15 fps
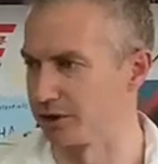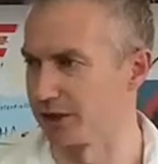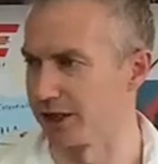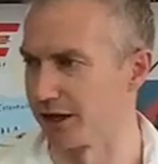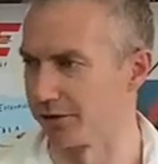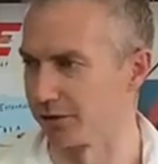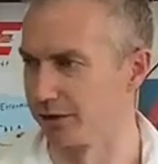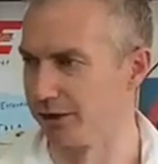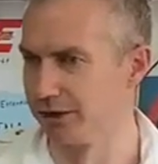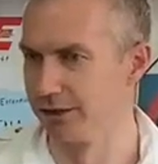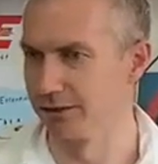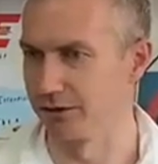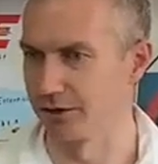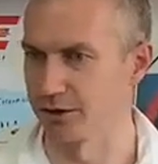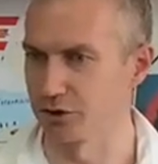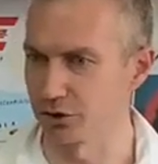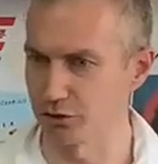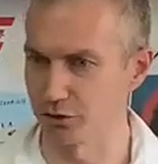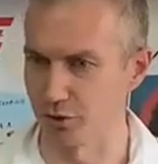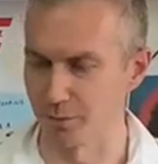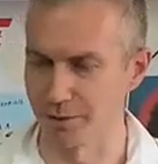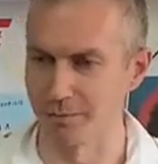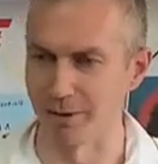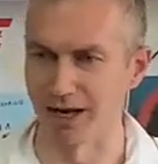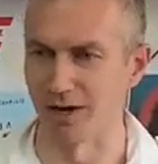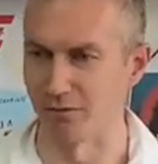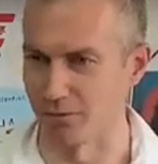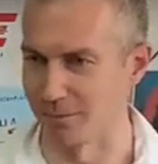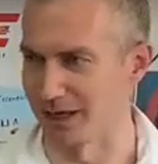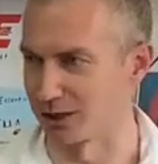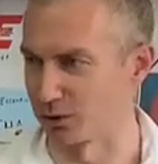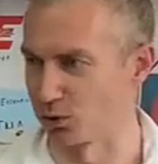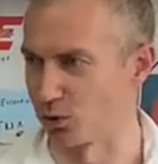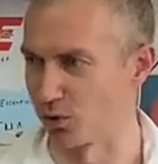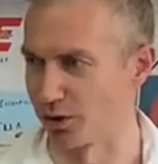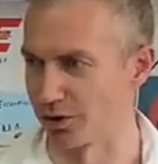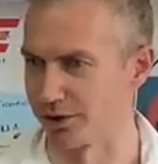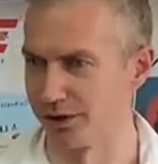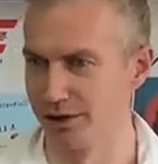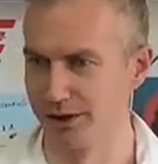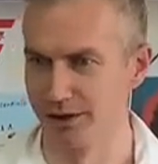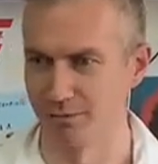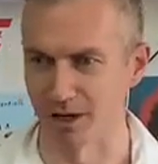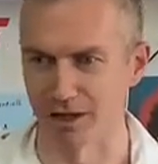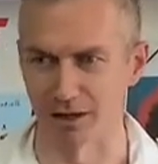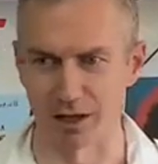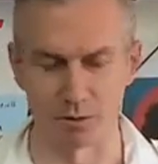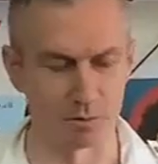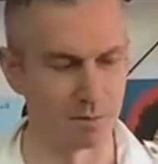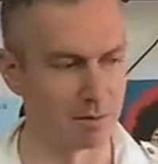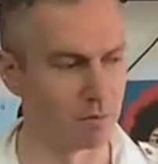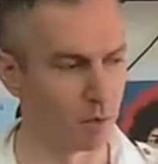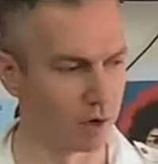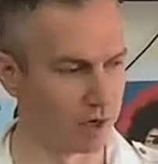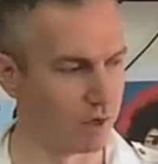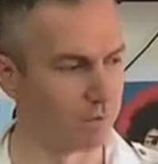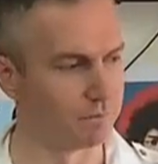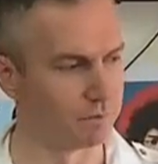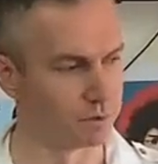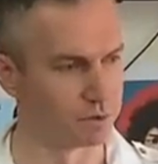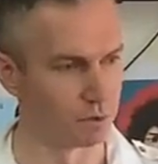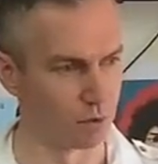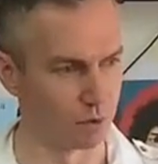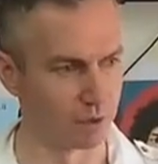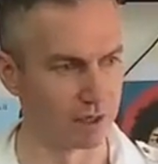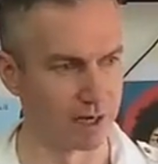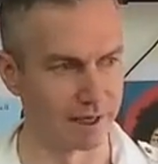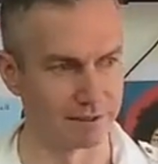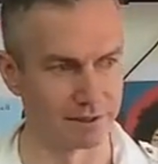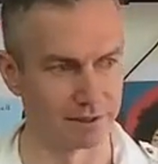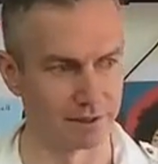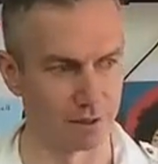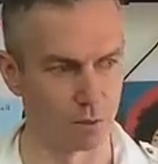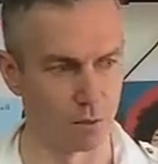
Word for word: together. I could just throw them in by alphabetical order but I thought it would be more helpful to organize it in a